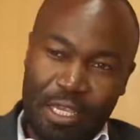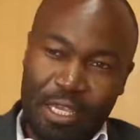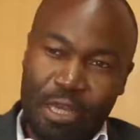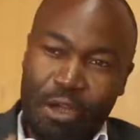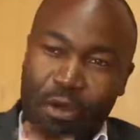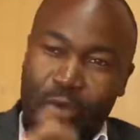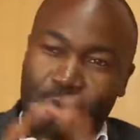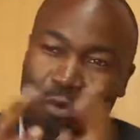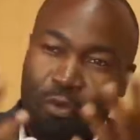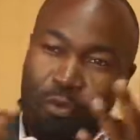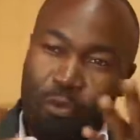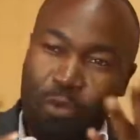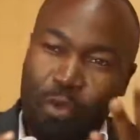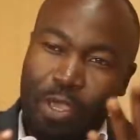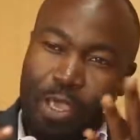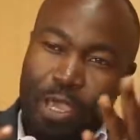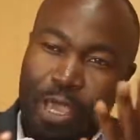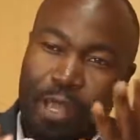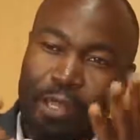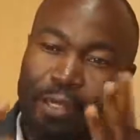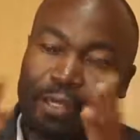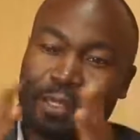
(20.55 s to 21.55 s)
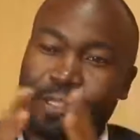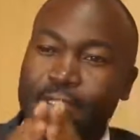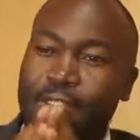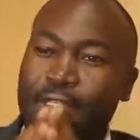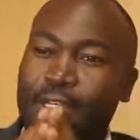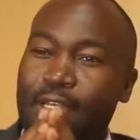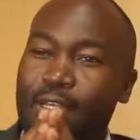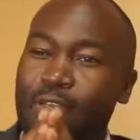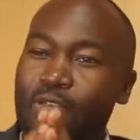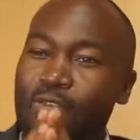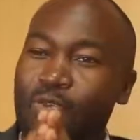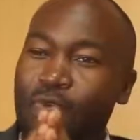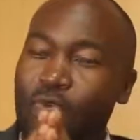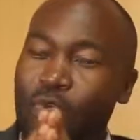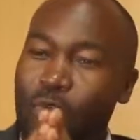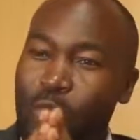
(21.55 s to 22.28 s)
Now, we understand you